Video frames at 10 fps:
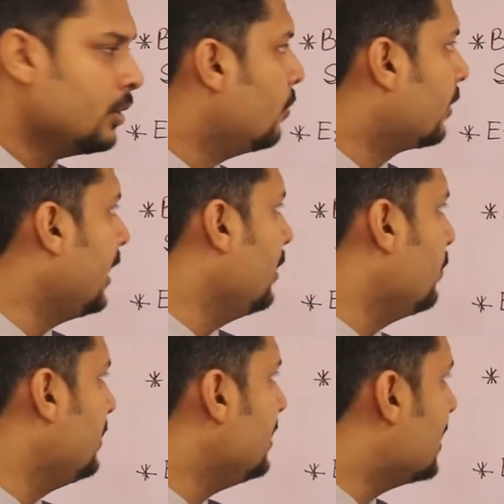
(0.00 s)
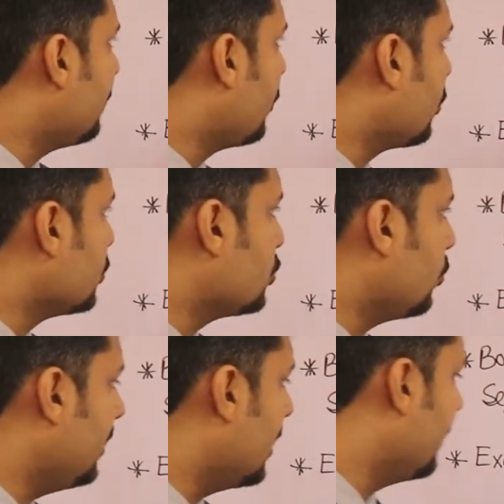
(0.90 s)
Okay, within the
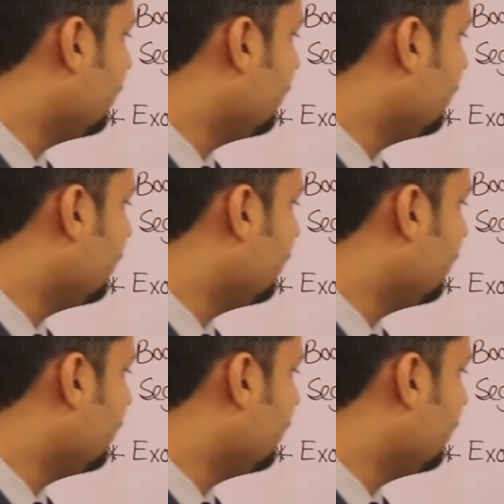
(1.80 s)
Protostomia,